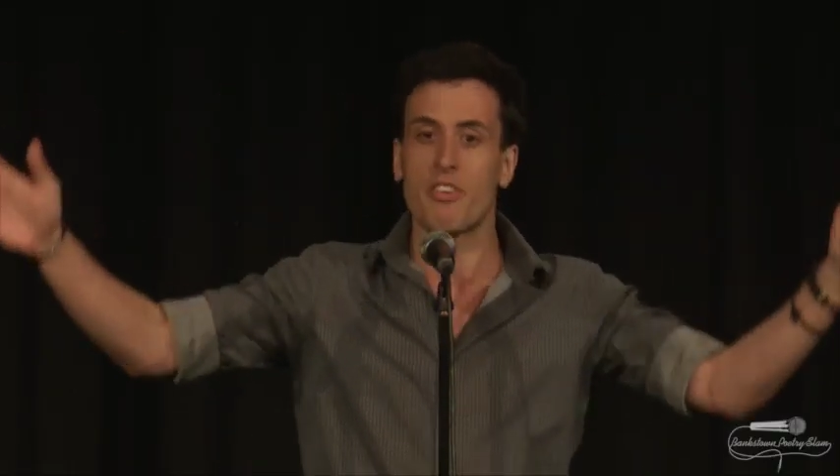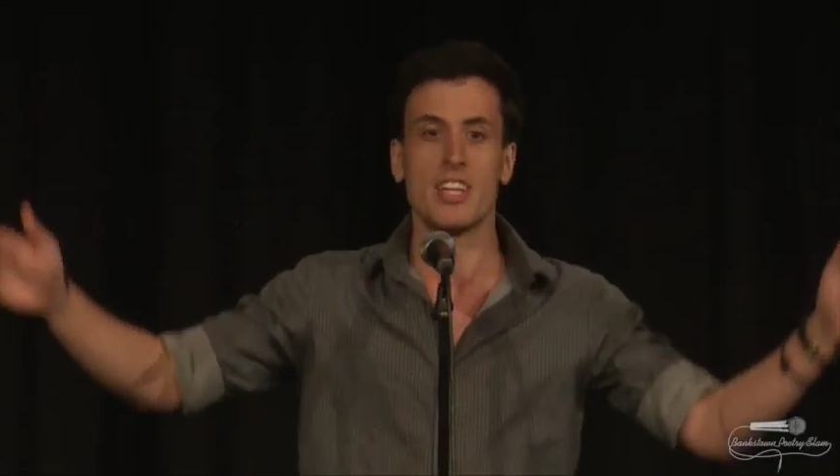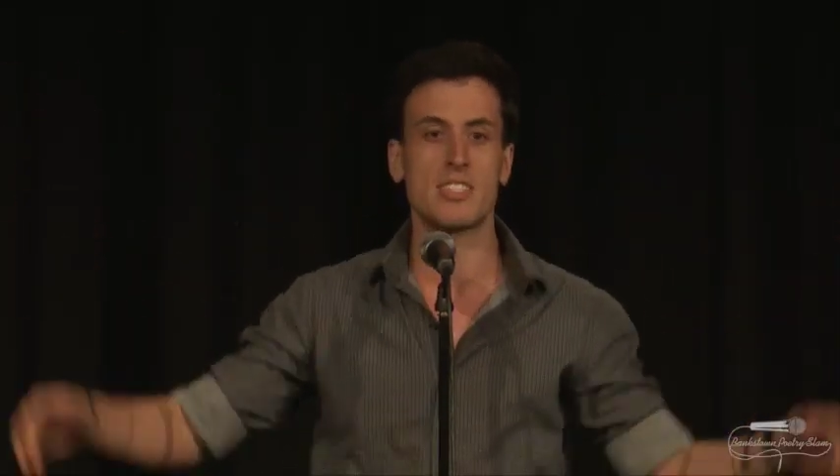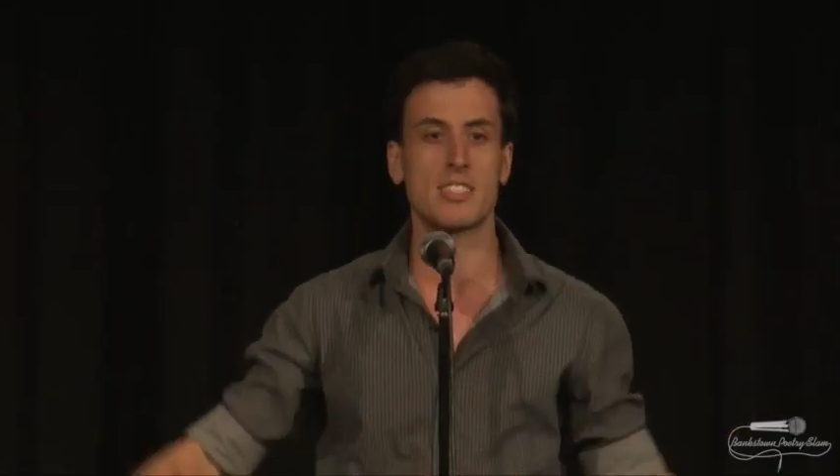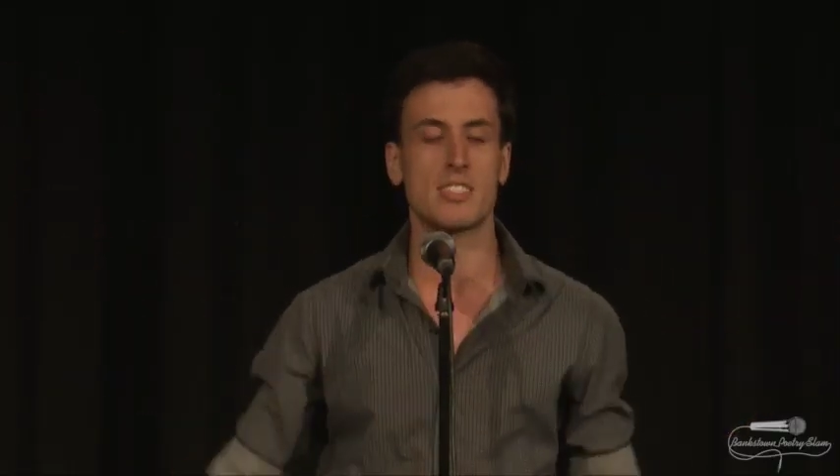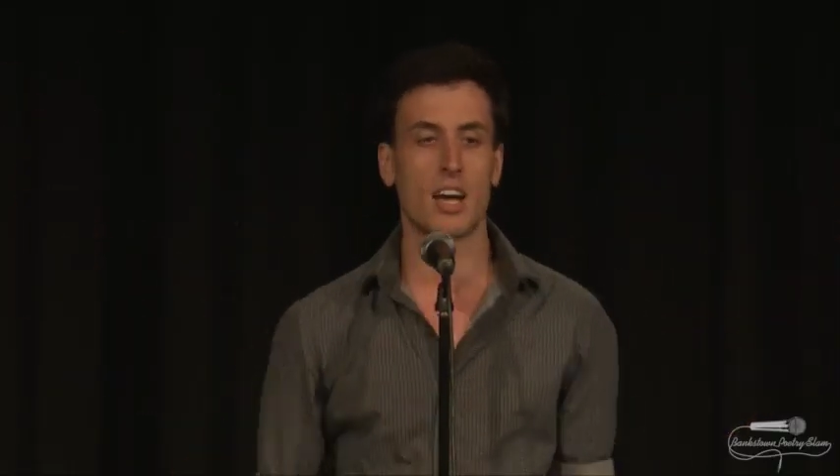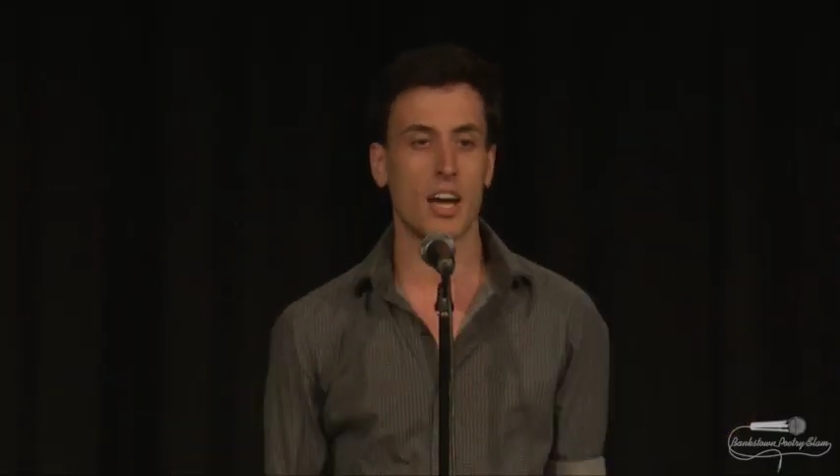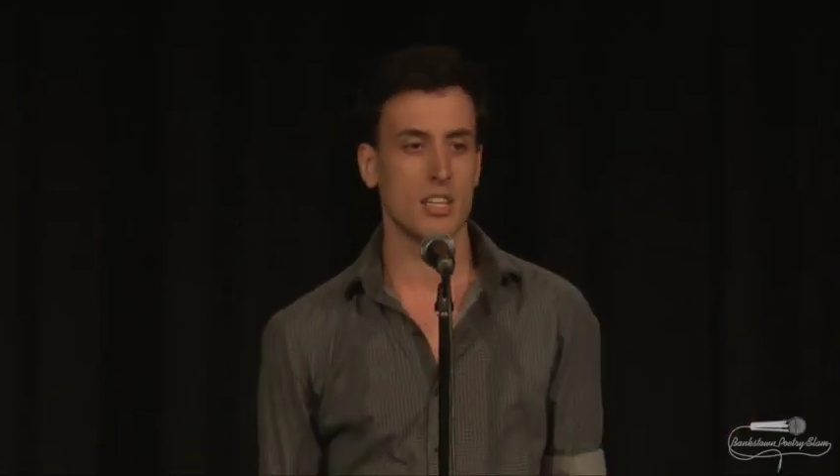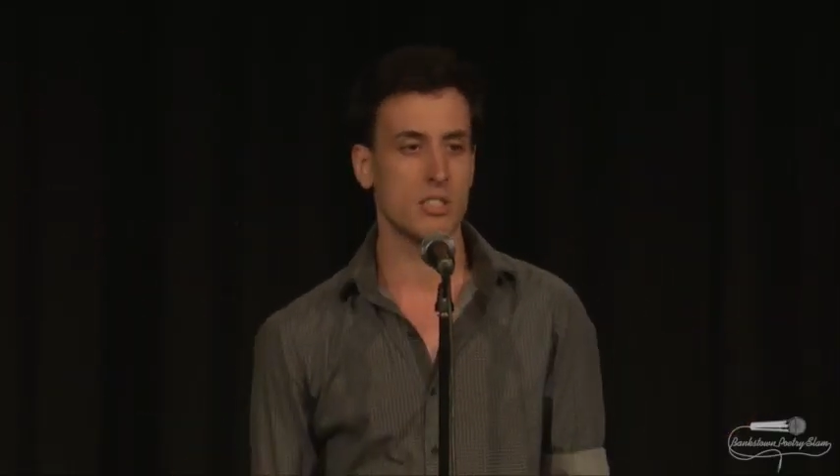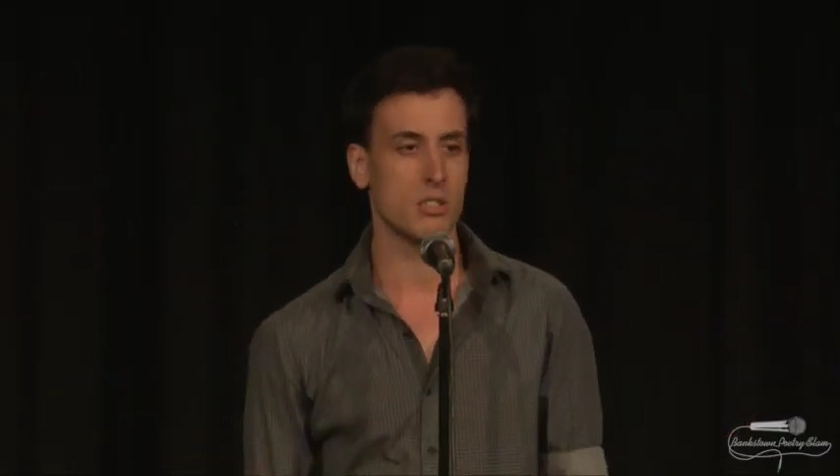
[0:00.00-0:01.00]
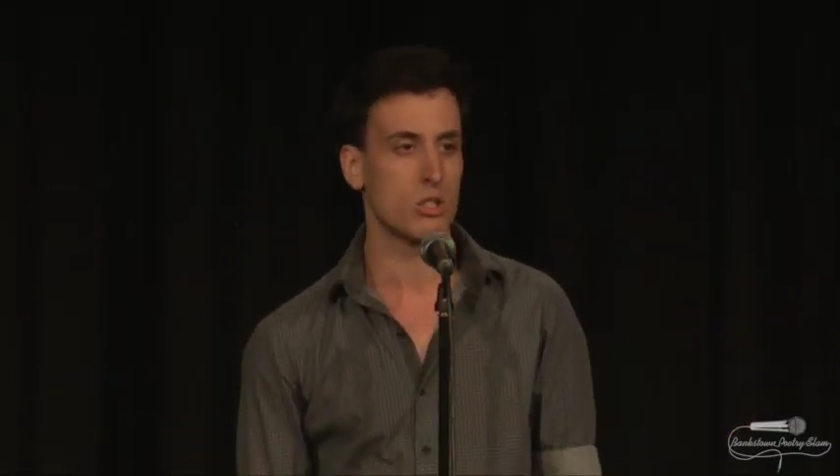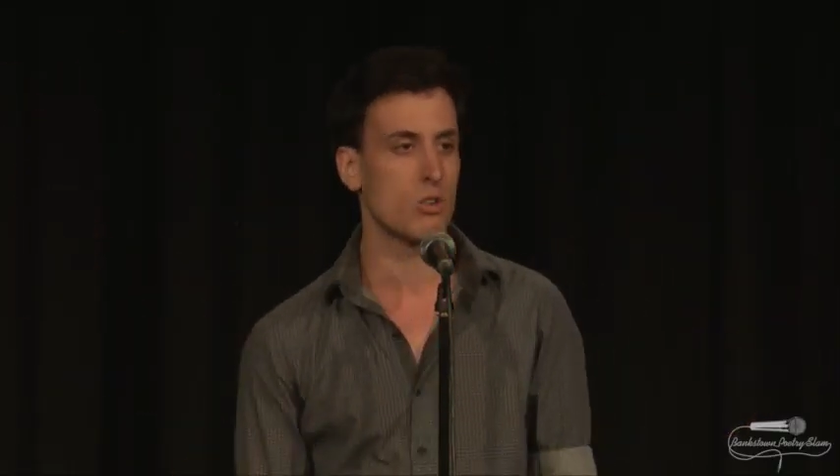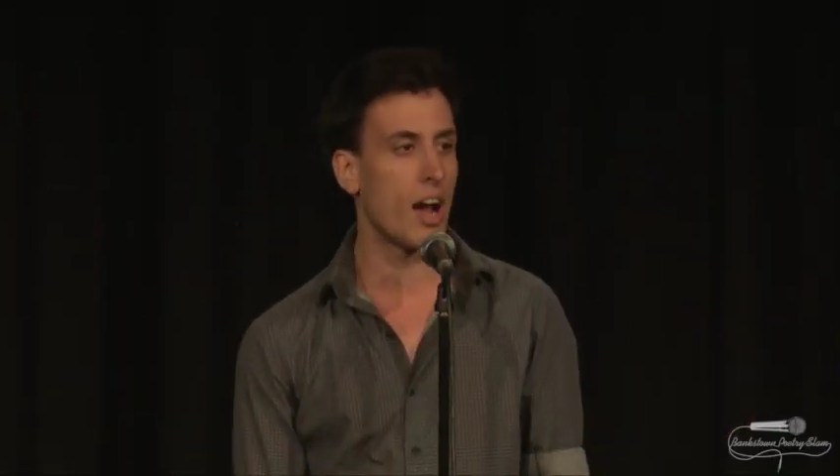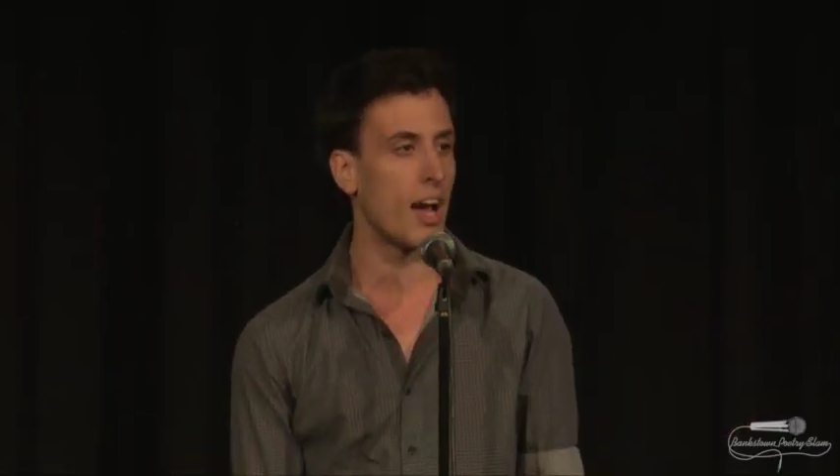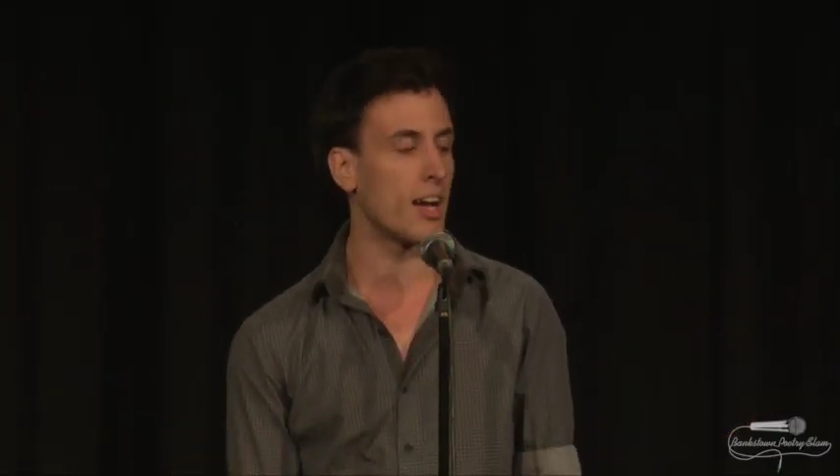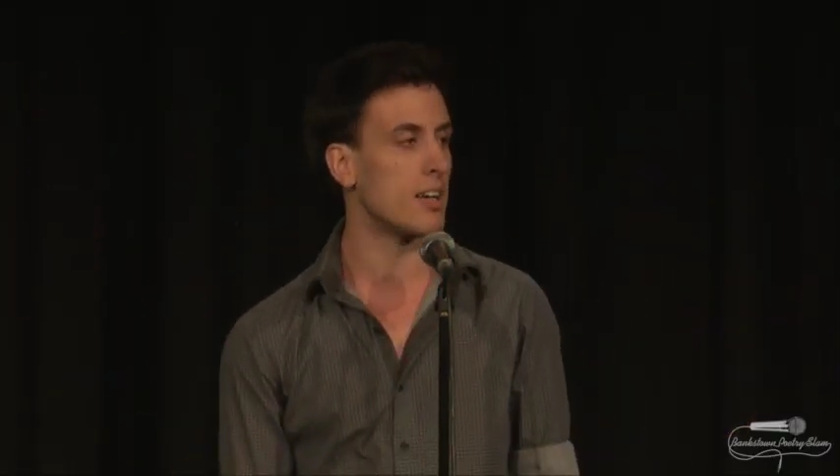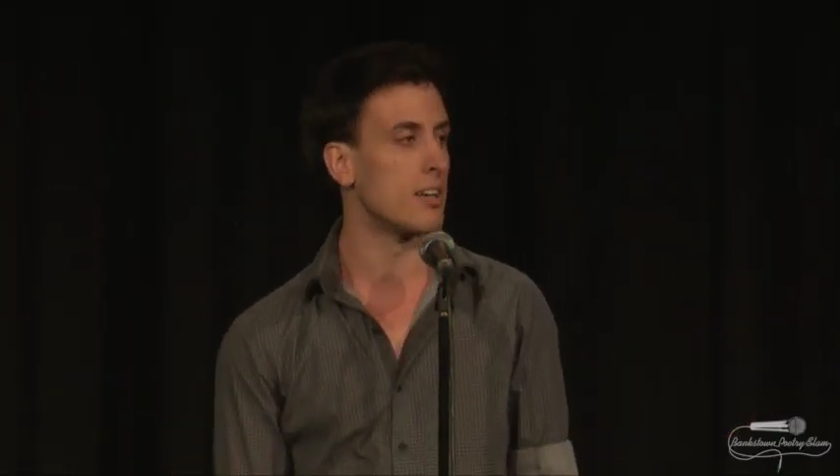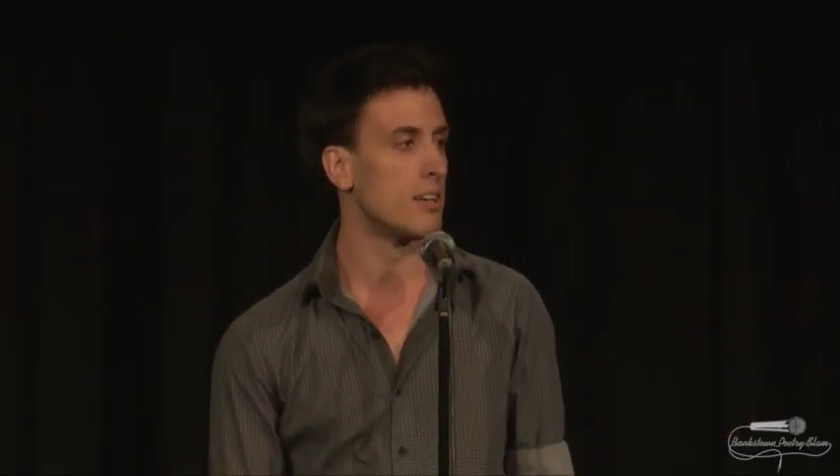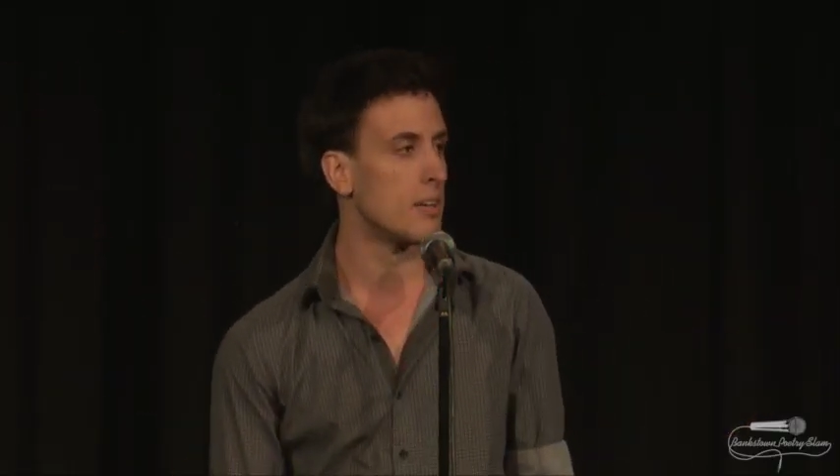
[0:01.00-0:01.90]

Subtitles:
and it's starting to drag.